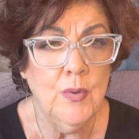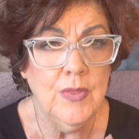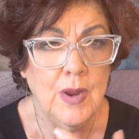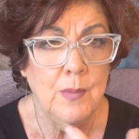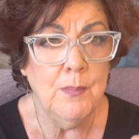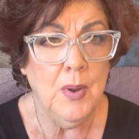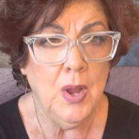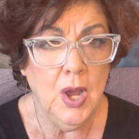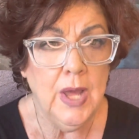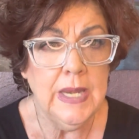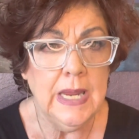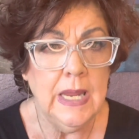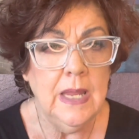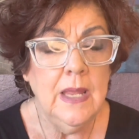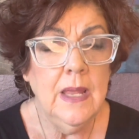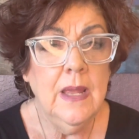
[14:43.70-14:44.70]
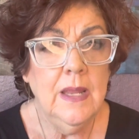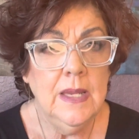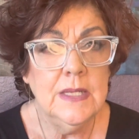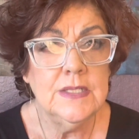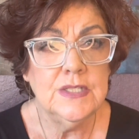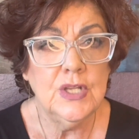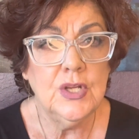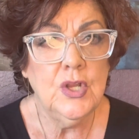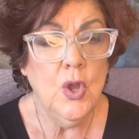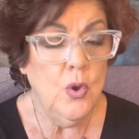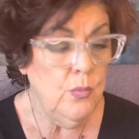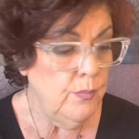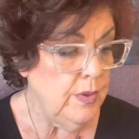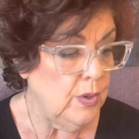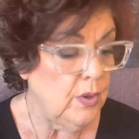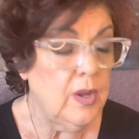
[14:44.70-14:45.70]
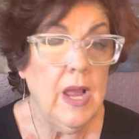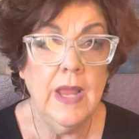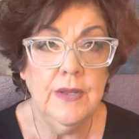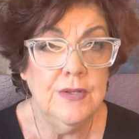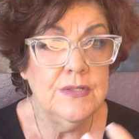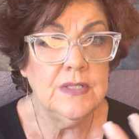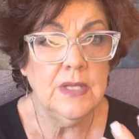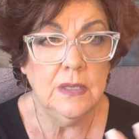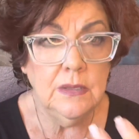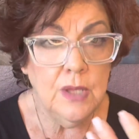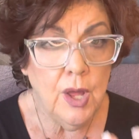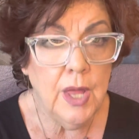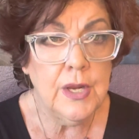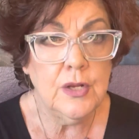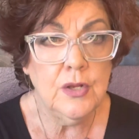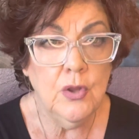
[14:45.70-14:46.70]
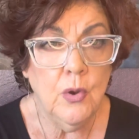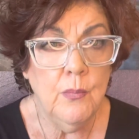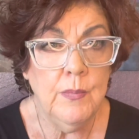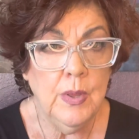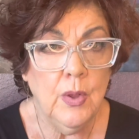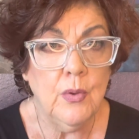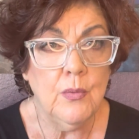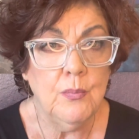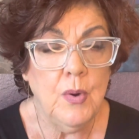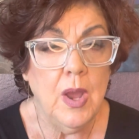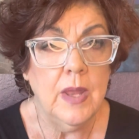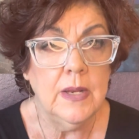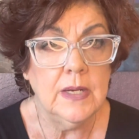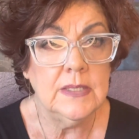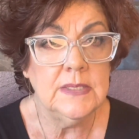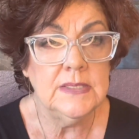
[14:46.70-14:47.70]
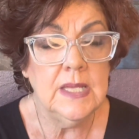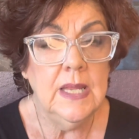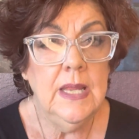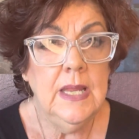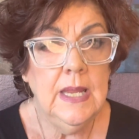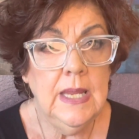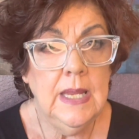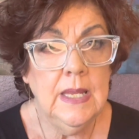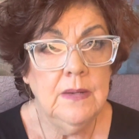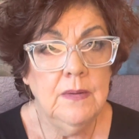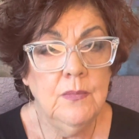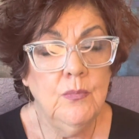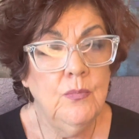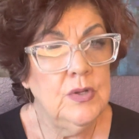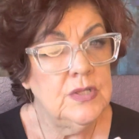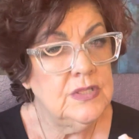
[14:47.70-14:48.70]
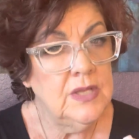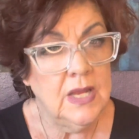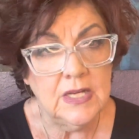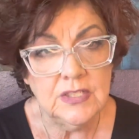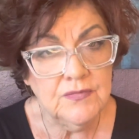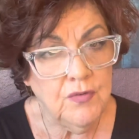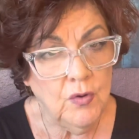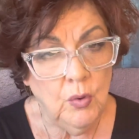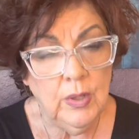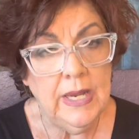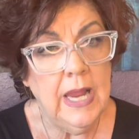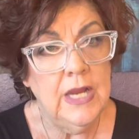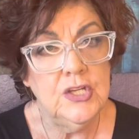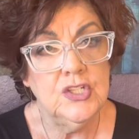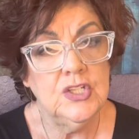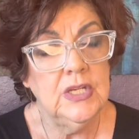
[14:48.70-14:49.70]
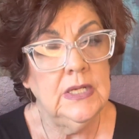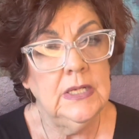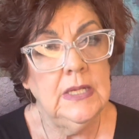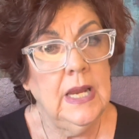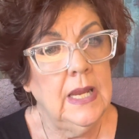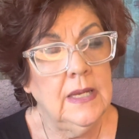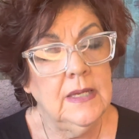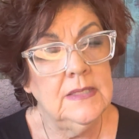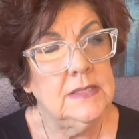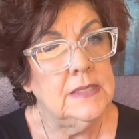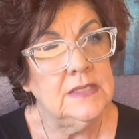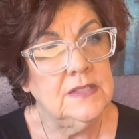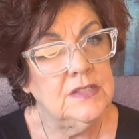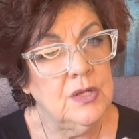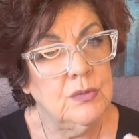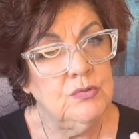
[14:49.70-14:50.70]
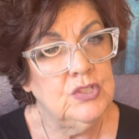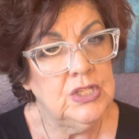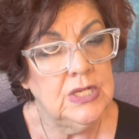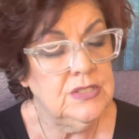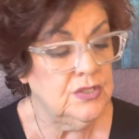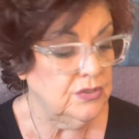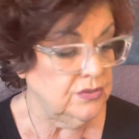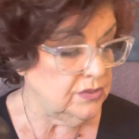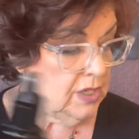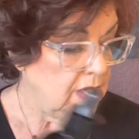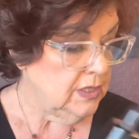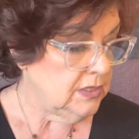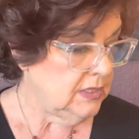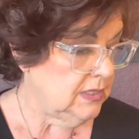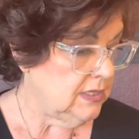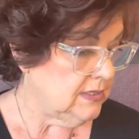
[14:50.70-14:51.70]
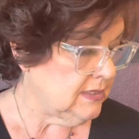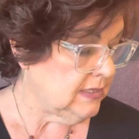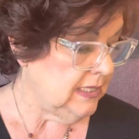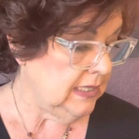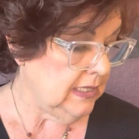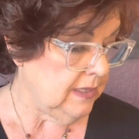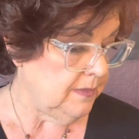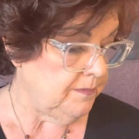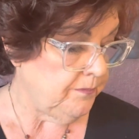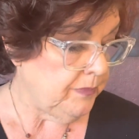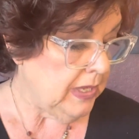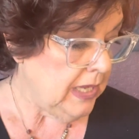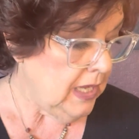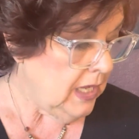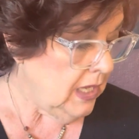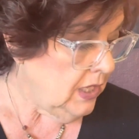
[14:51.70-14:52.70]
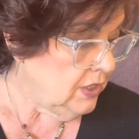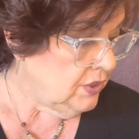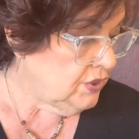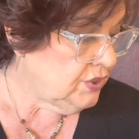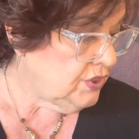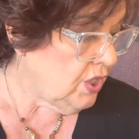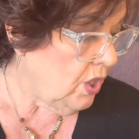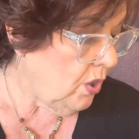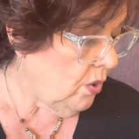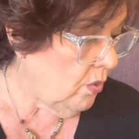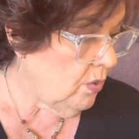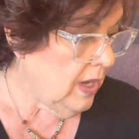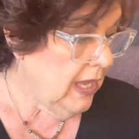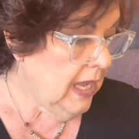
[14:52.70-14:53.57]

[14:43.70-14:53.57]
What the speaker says: body is the goat milk. I use a lot of goat milk products with exfoliation because it's so gentle to the skin. So